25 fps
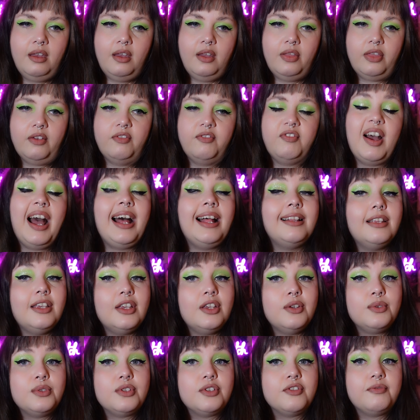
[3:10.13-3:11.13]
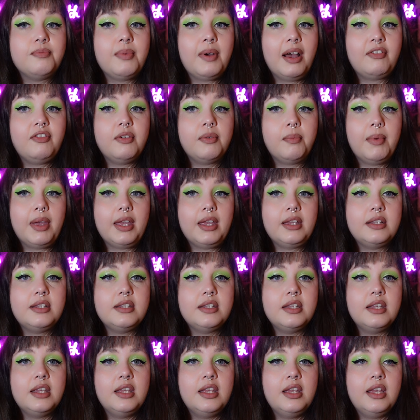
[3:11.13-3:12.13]
the values of
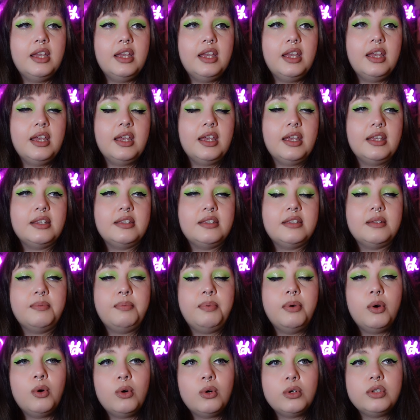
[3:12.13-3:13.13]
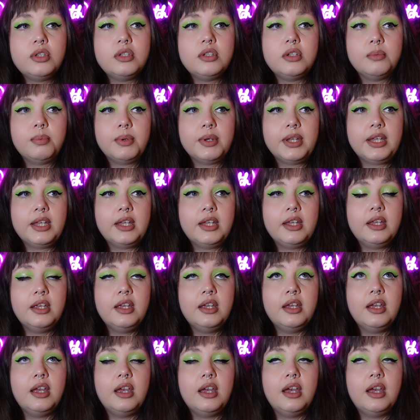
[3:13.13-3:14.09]
Baphomet is supposed to be